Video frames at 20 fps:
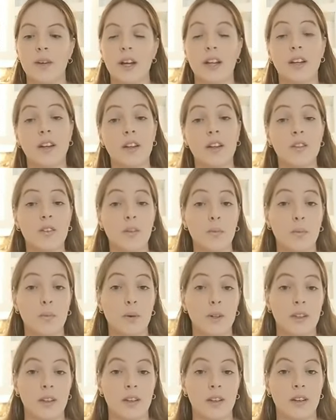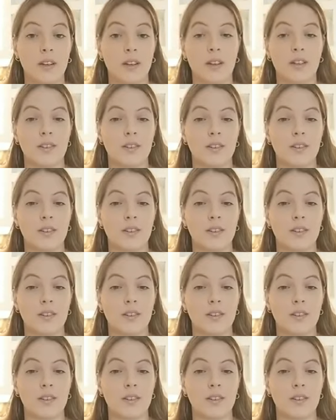Another important thing,